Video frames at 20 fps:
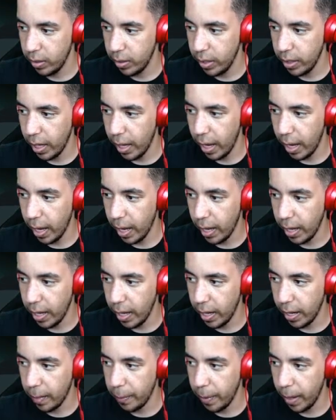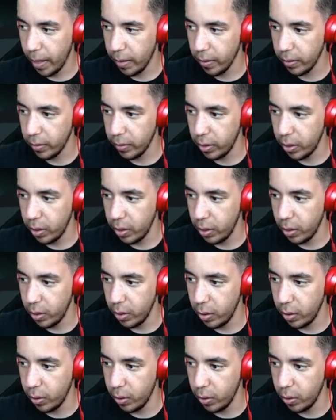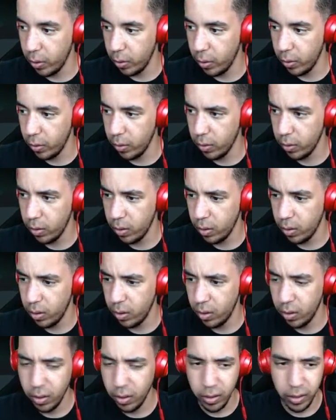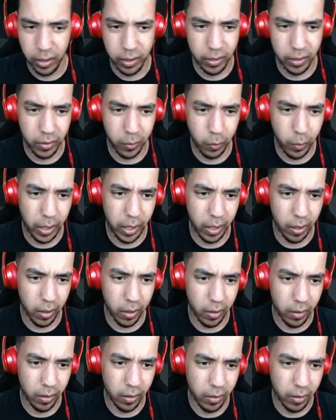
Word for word: Yeah, I battled you. This is weird.